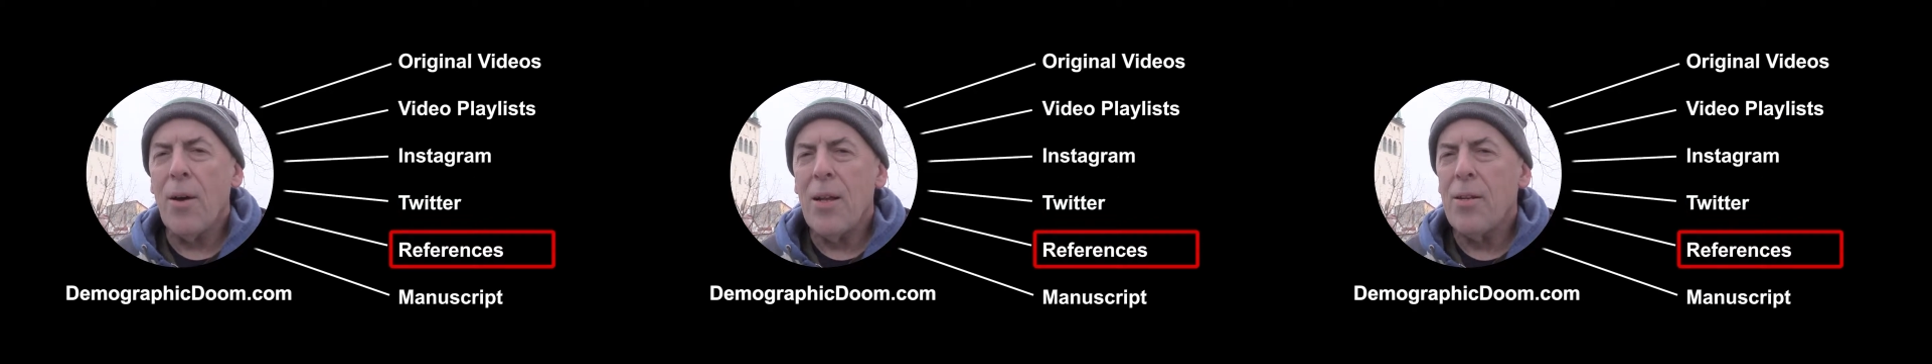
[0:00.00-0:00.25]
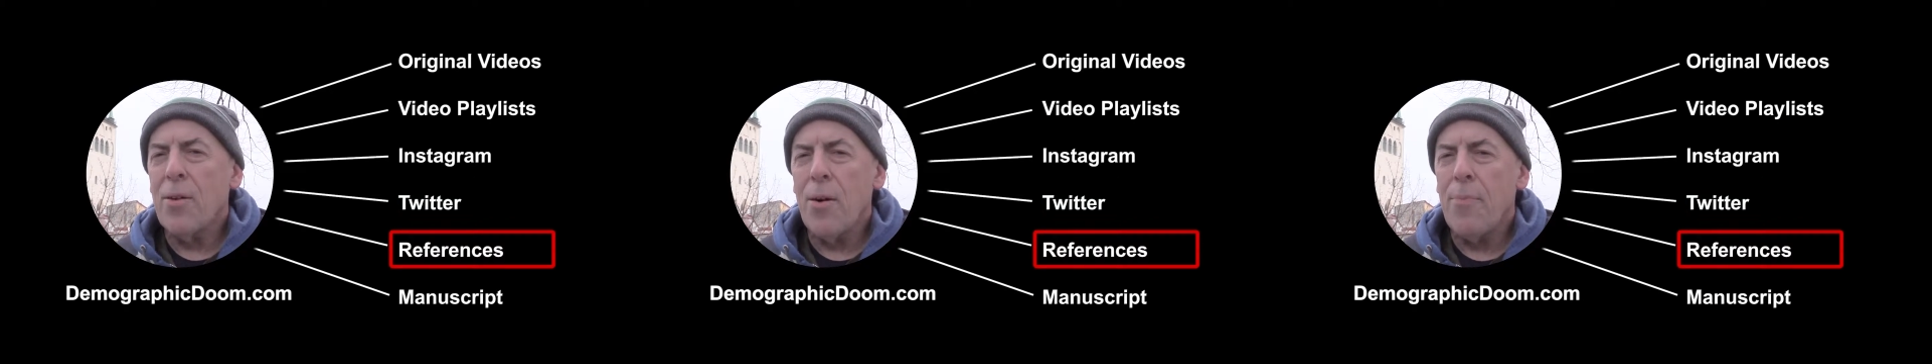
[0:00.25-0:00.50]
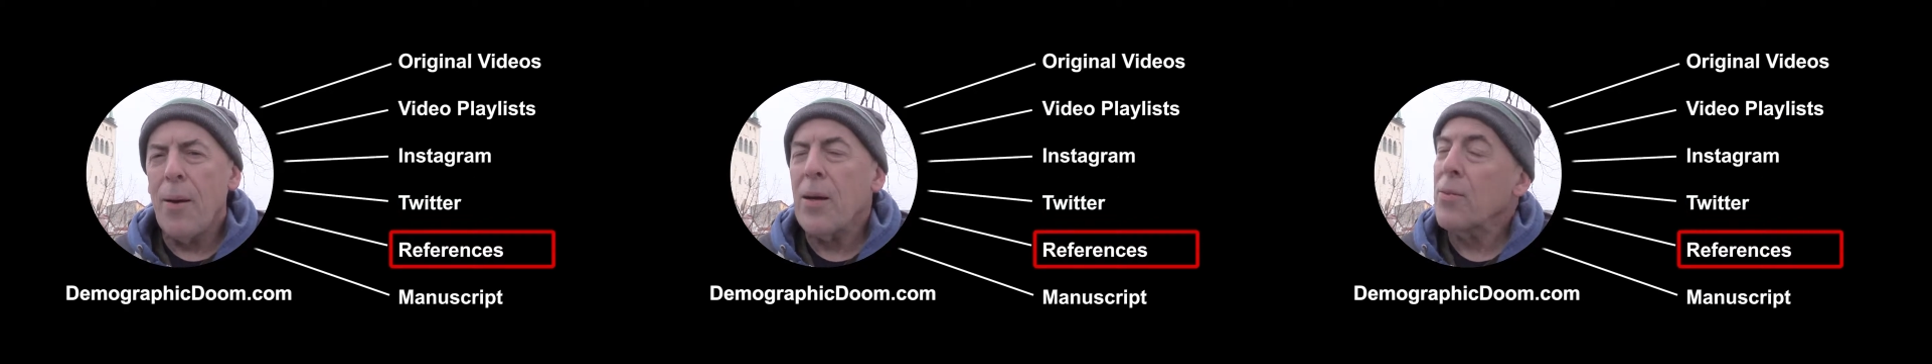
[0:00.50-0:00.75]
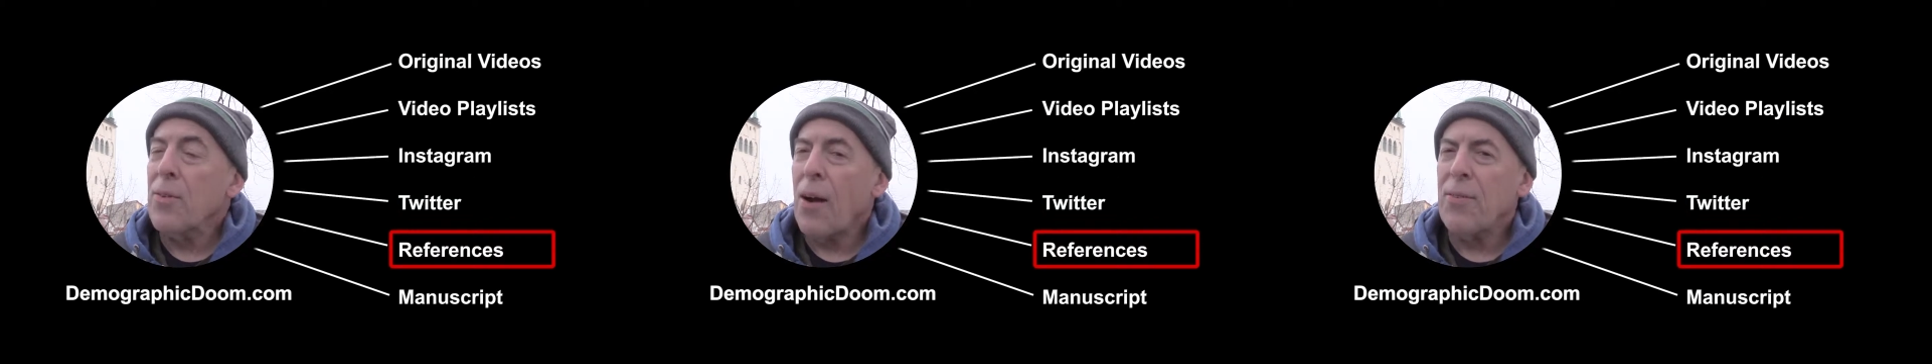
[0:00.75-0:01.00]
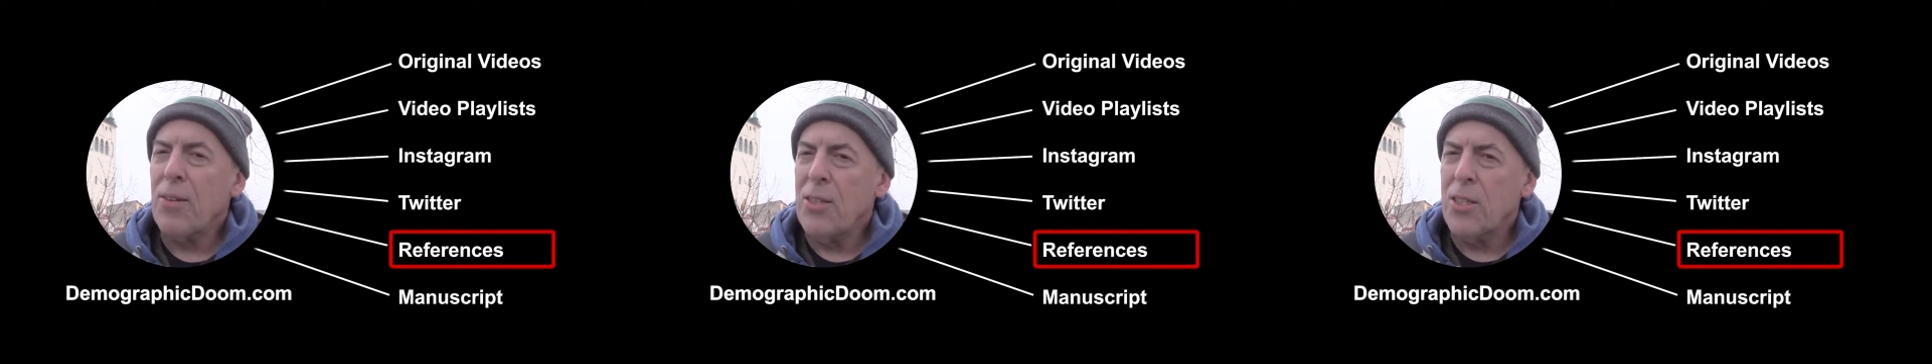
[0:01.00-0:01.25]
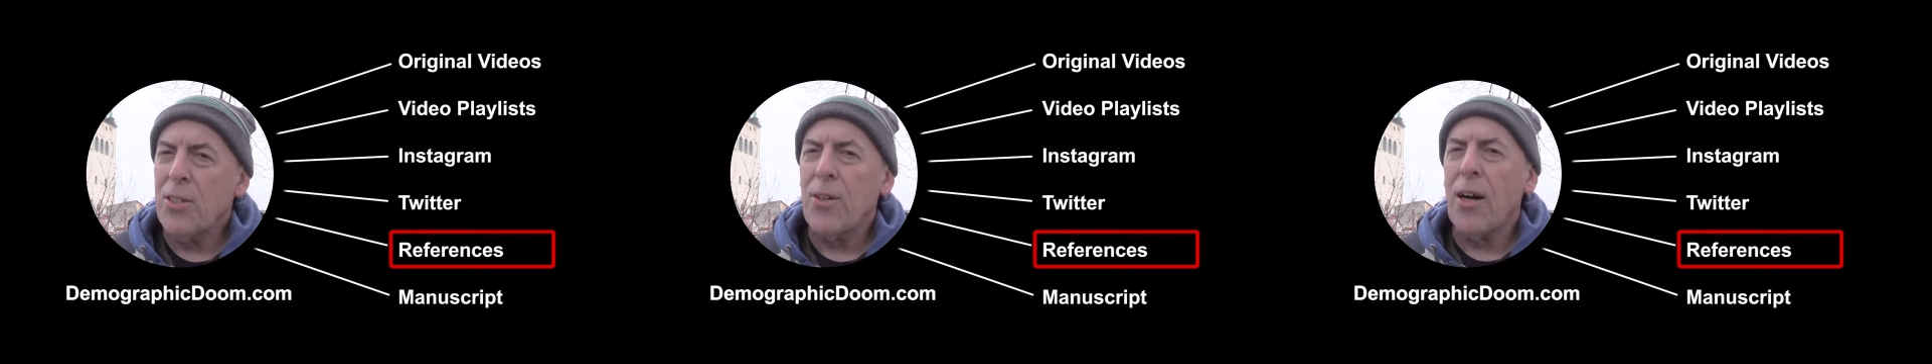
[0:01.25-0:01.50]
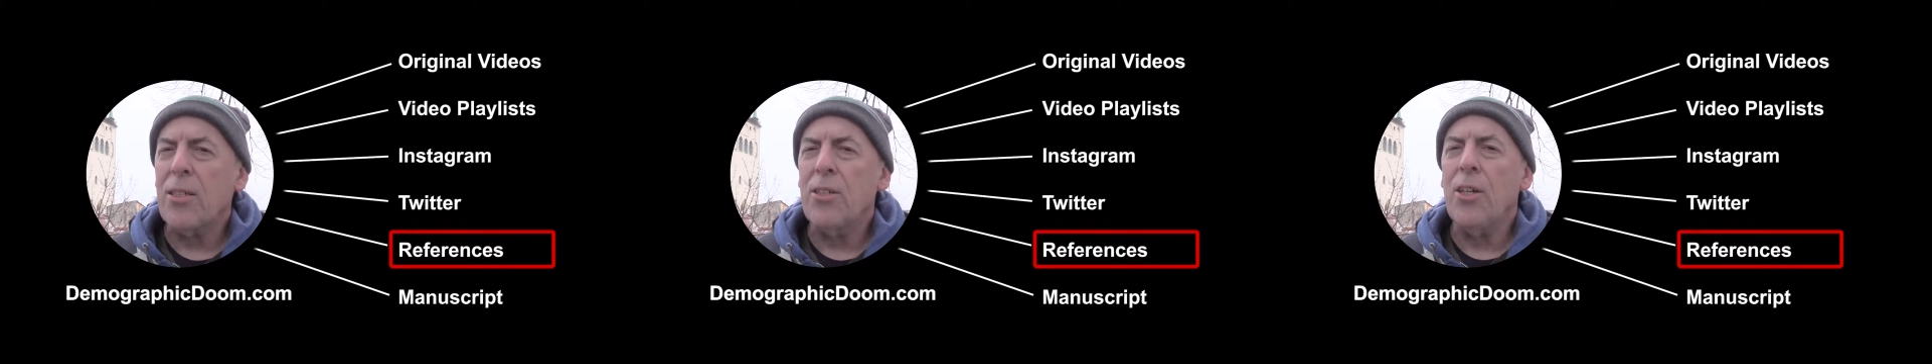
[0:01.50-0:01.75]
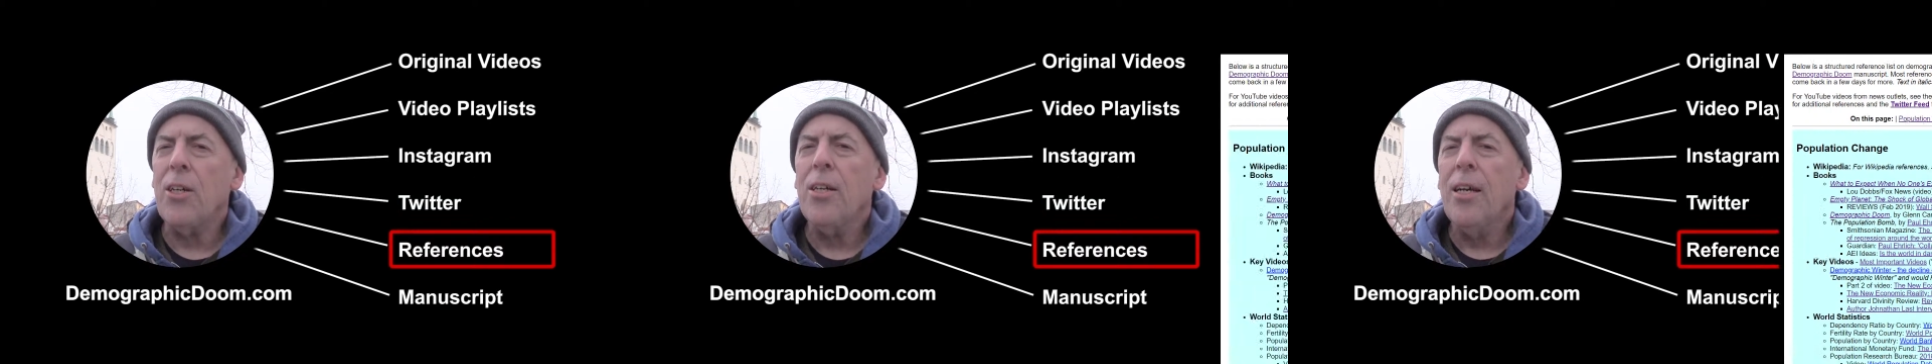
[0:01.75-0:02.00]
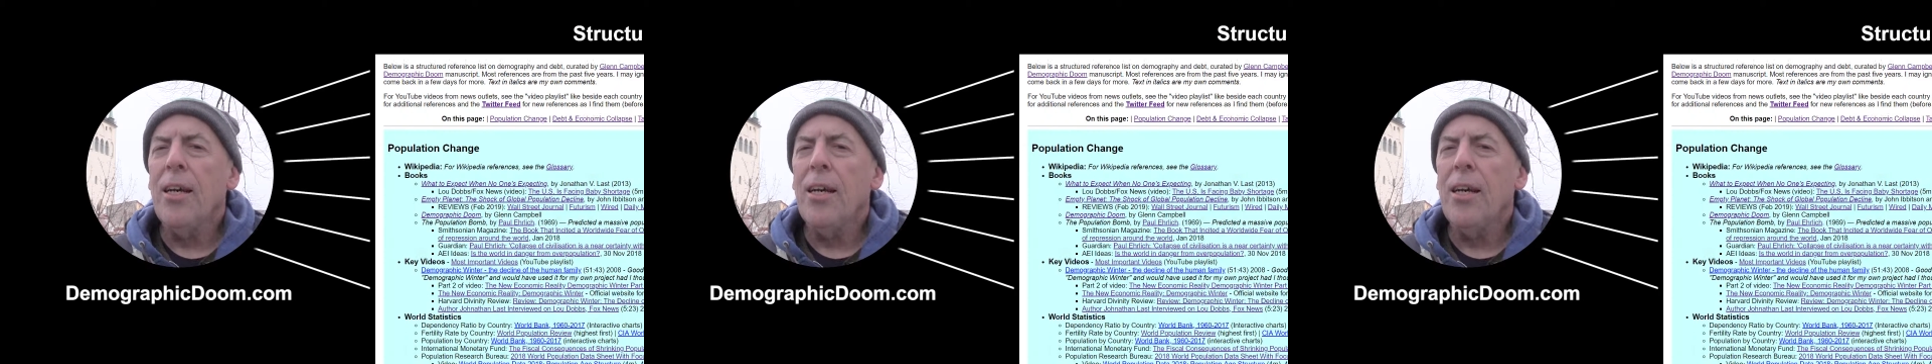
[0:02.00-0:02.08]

into a big reference structure,